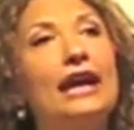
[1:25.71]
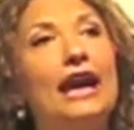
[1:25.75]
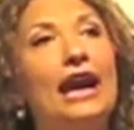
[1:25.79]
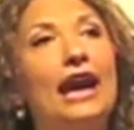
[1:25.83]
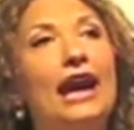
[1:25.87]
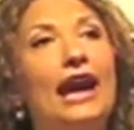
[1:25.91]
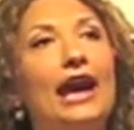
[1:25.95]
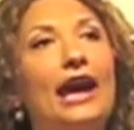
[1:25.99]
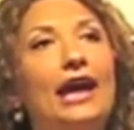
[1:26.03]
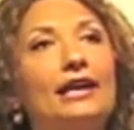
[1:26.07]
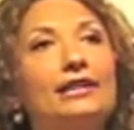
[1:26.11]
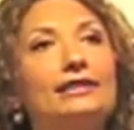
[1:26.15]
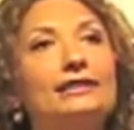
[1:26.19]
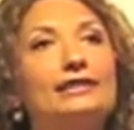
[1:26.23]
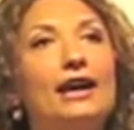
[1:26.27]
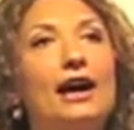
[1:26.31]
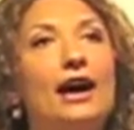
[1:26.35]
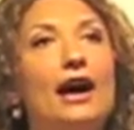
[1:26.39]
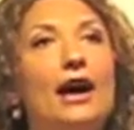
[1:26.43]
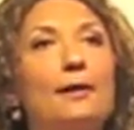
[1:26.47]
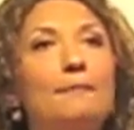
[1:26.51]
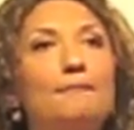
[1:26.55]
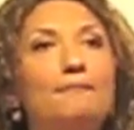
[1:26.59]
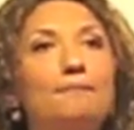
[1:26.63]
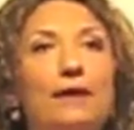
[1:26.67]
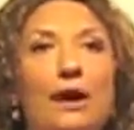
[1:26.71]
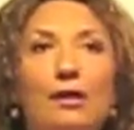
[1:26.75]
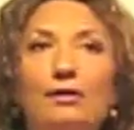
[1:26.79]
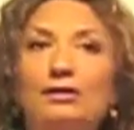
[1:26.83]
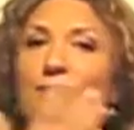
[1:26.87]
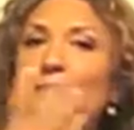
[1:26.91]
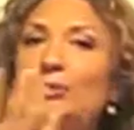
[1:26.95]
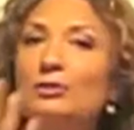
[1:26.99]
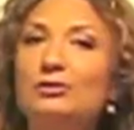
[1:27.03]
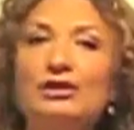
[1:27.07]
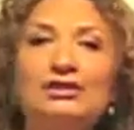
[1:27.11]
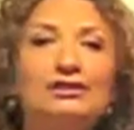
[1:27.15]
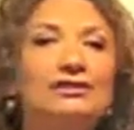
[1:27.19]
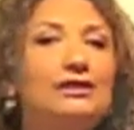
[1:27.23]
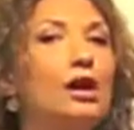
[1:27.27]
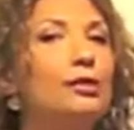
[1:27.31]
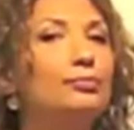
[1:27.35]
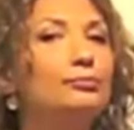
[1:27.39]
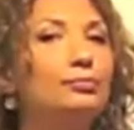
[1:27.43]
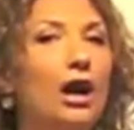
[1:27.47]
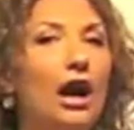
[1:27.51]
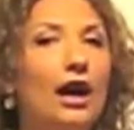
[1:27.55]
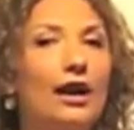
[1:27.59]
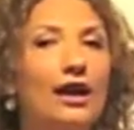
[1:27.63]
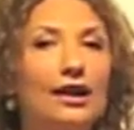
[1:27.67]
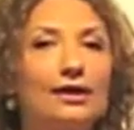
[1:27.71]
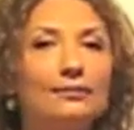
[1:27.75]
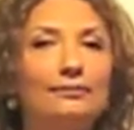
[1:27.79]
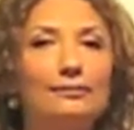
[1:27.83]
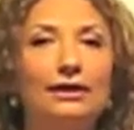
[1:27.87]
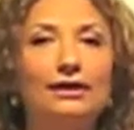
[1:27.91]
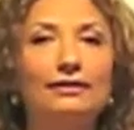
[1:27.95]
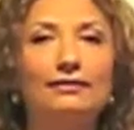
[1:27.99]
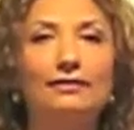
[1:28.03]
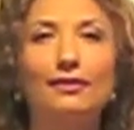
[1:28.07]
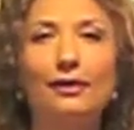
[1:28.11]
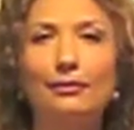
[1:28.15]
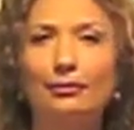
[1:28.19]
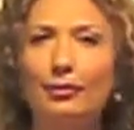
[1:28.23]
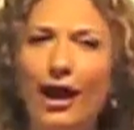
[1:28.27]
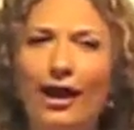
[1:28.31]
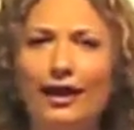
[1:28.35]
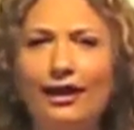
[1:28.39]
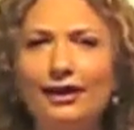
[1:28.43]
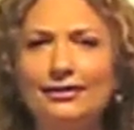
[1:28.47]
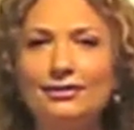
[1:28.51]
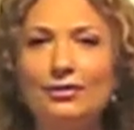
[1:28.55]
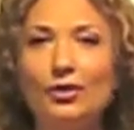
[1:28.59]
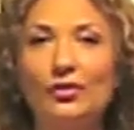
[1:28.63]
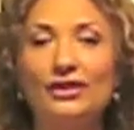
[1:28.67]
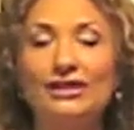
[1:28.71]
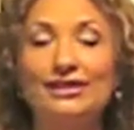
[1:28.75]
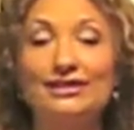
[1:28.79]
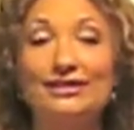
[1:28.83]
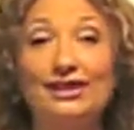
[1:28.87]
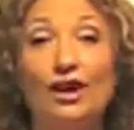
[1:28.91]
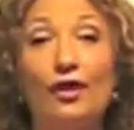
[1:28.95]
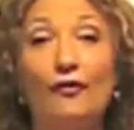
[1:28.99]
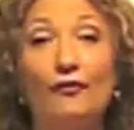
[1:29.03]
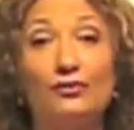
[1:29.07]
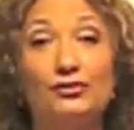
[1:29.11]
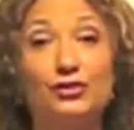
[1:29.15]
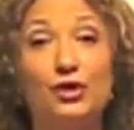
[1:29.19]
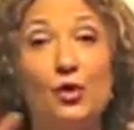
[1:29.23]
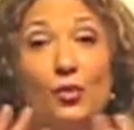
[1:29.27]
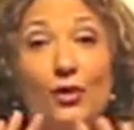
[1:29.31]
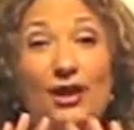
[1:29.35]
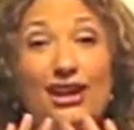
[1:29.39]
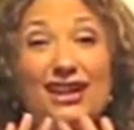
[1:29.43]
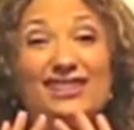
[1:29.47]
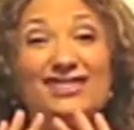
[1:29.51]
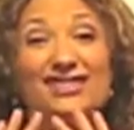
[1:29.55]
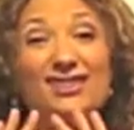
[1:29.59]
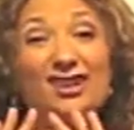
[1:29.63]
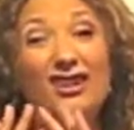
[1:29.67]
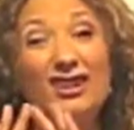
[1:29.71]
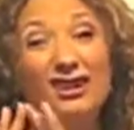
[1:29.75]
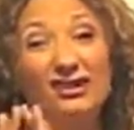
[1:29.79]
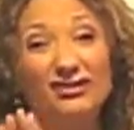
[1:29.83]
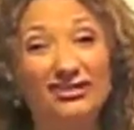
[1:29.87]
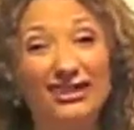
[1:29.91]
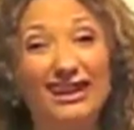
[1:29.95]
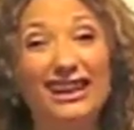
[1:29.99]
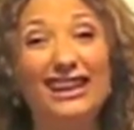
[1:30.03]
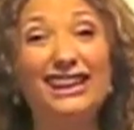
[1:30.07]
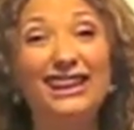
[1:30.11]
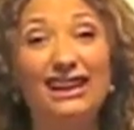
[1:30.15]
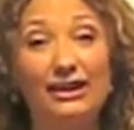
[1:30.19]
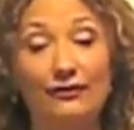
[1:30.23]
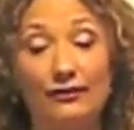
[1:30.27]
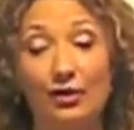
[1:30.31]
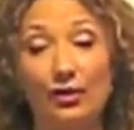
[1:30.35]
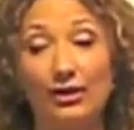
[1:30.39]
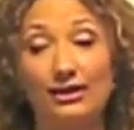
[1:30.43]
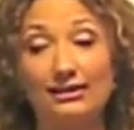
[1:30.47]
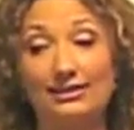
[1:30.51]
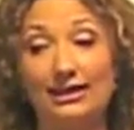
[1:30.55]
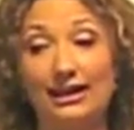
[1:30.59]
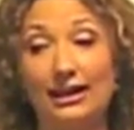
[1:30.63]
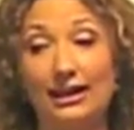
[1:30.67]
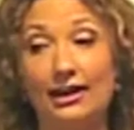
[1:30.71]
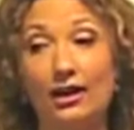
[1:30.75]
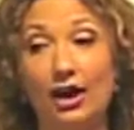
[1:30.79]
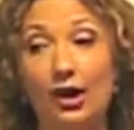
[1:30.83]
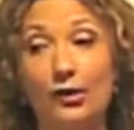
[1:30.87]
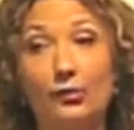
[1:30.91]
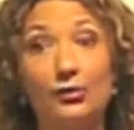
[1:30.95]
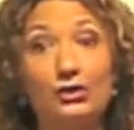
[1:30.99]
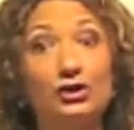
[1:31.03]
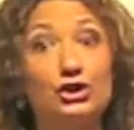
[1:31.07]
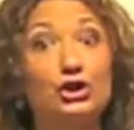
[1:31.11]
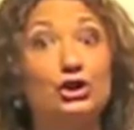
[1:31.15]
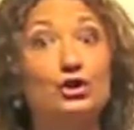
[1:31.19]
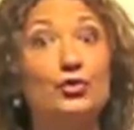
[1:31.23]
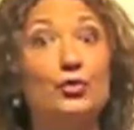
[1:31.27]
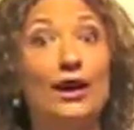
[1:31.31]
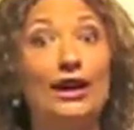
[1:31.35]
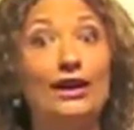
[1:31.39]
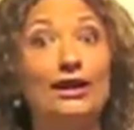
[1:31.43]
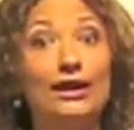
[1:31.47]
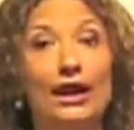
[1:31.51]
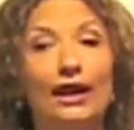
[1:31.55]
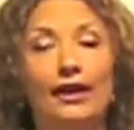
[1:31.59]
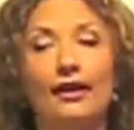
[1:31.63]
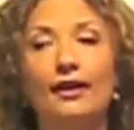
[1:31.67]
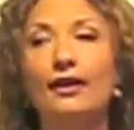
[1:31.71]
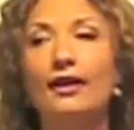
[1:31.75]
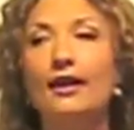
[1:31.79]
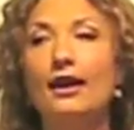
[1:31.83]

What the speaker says: And I was supposed to sell product, but the product sold itself. So what I started really focusing in on was training.